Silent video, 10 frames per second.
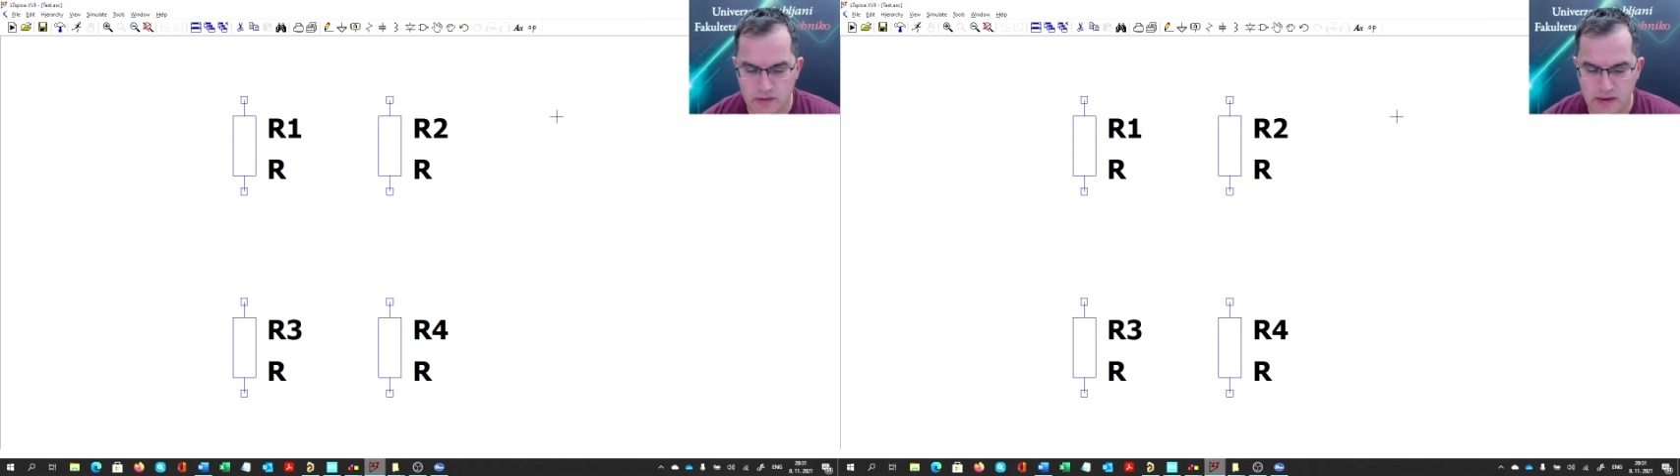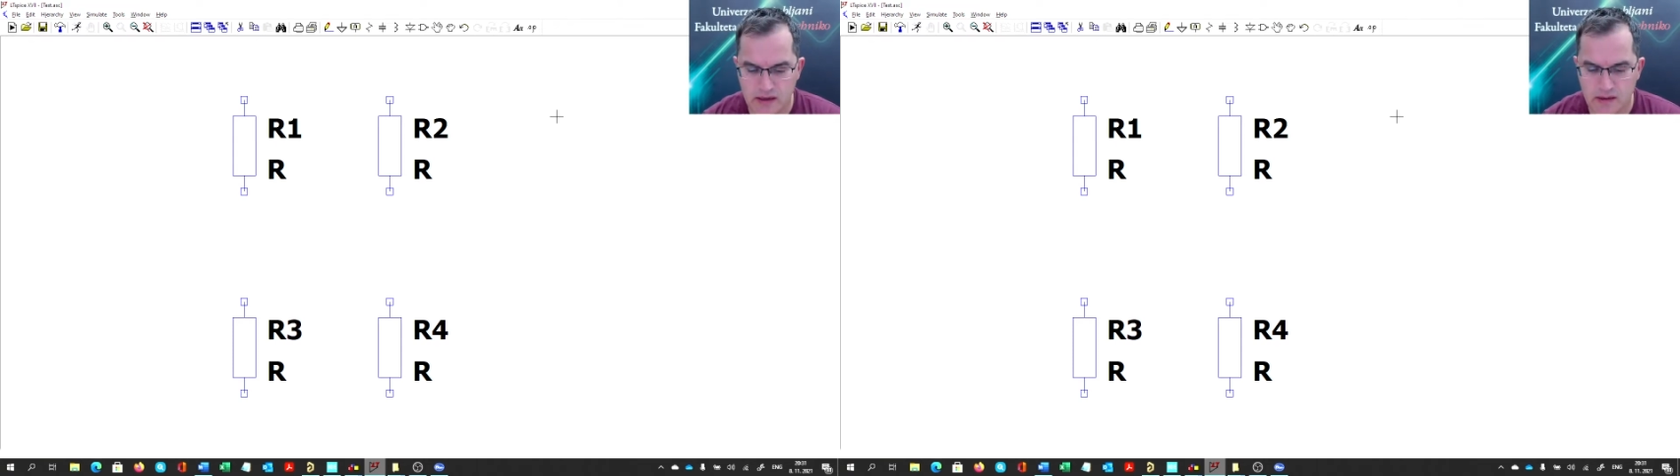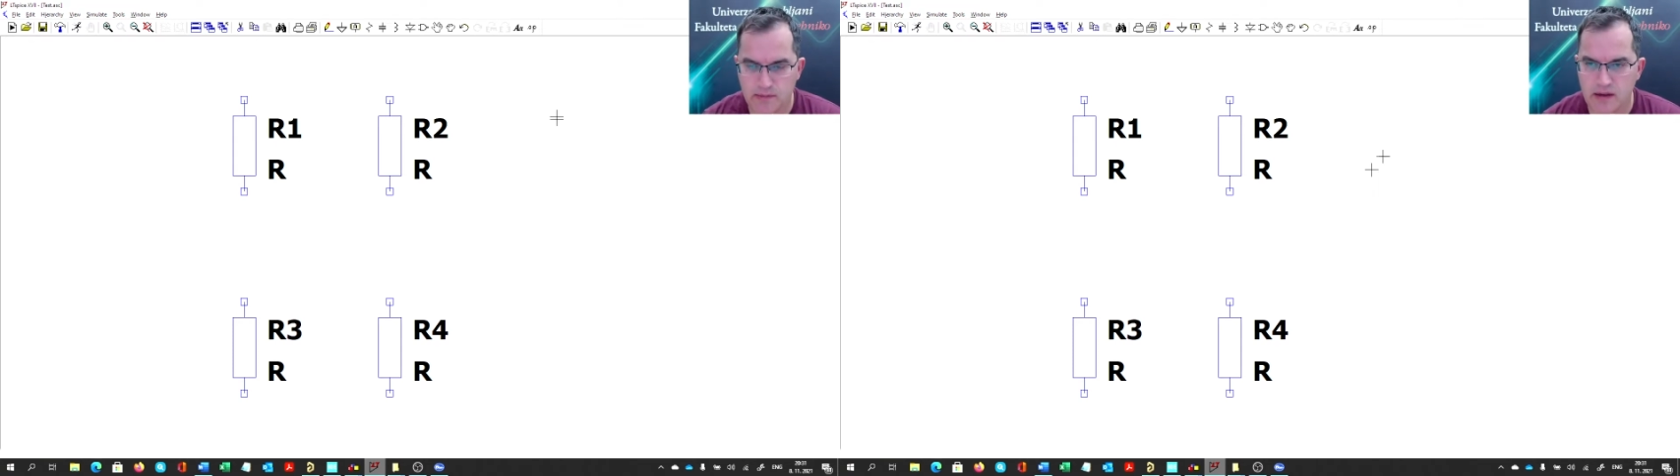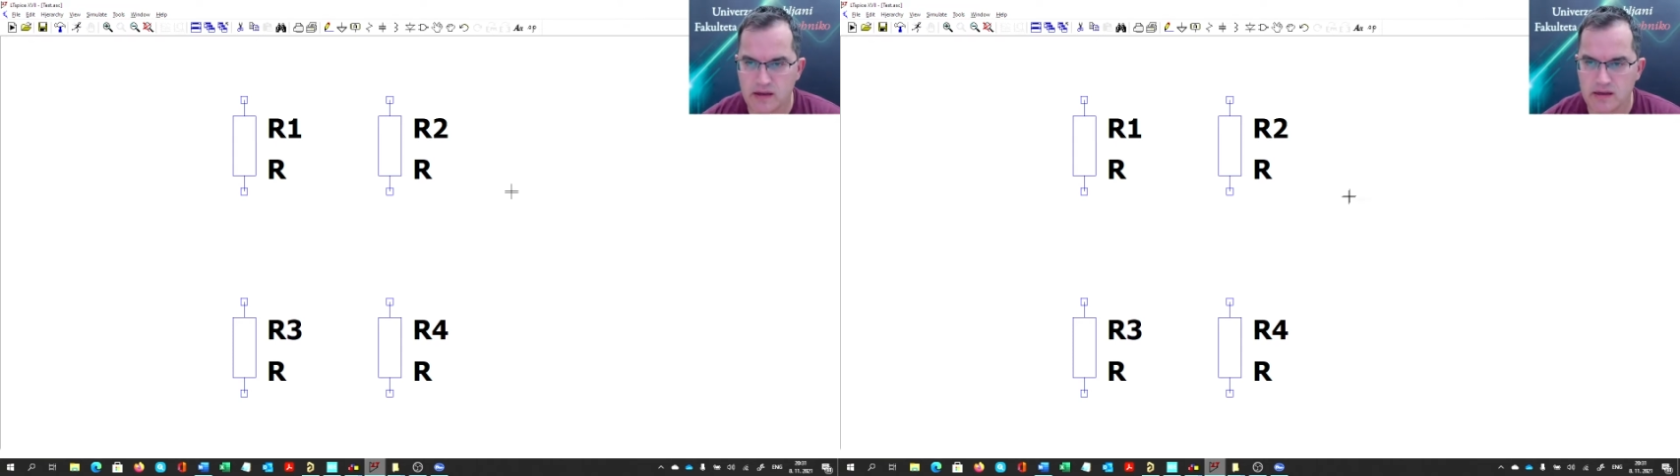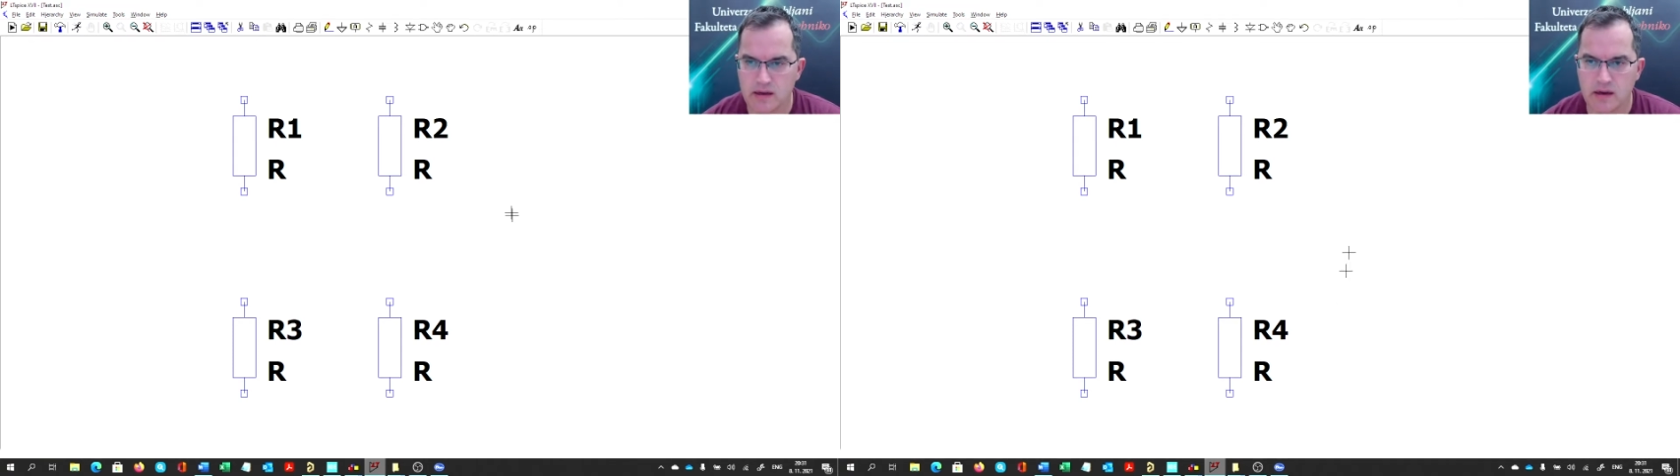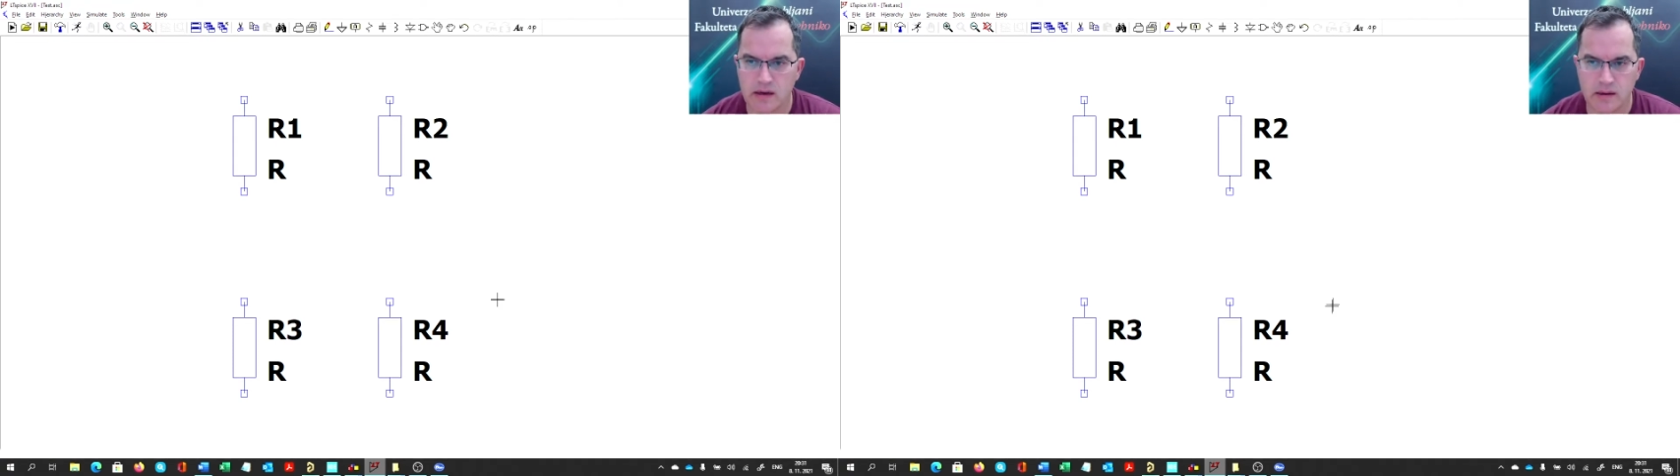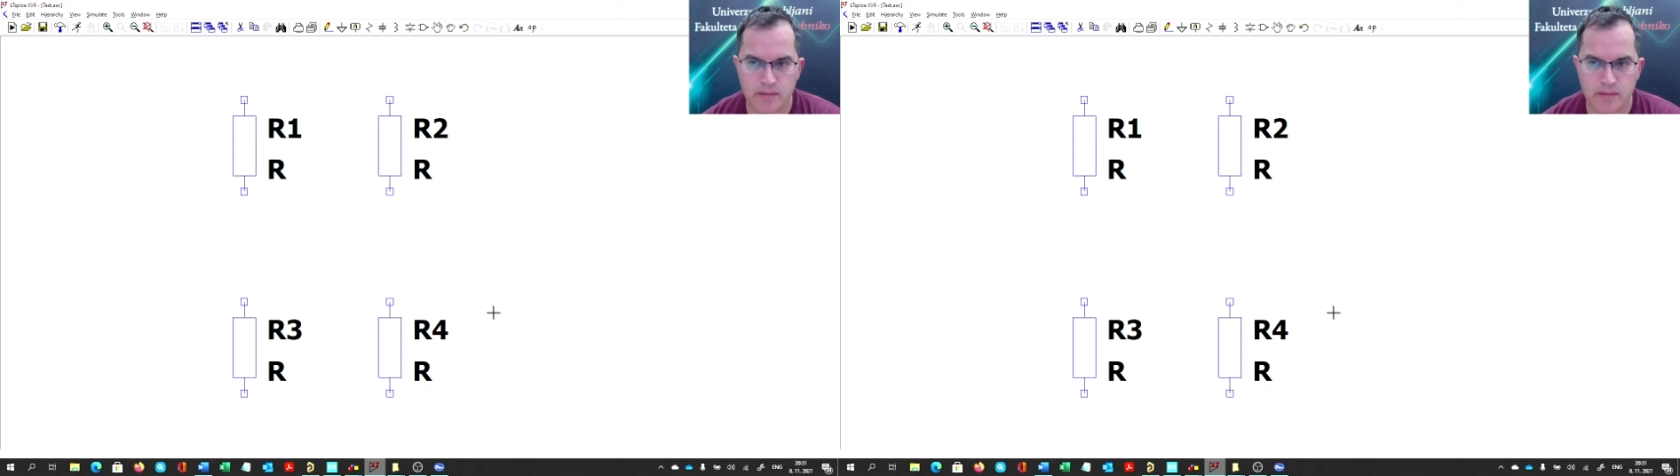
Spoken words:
by